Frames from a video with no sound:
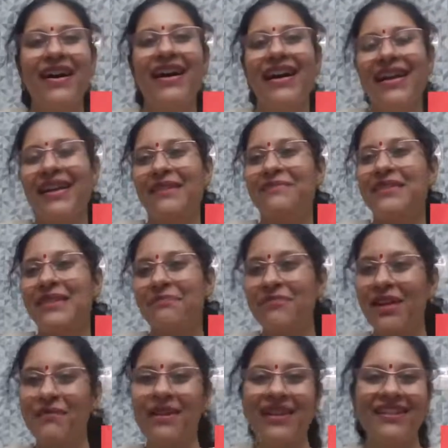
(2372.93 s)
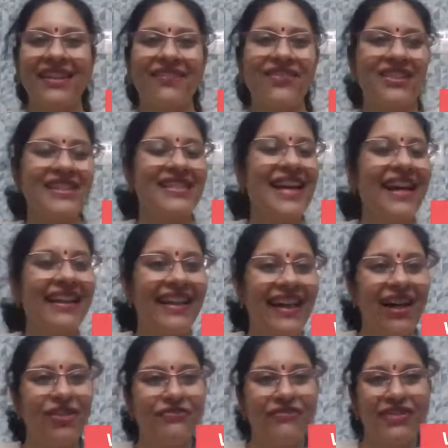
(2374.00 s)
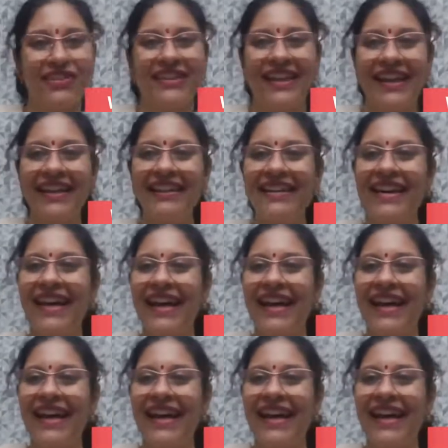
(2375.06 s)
I am Sapna Mahadevan signing out for today.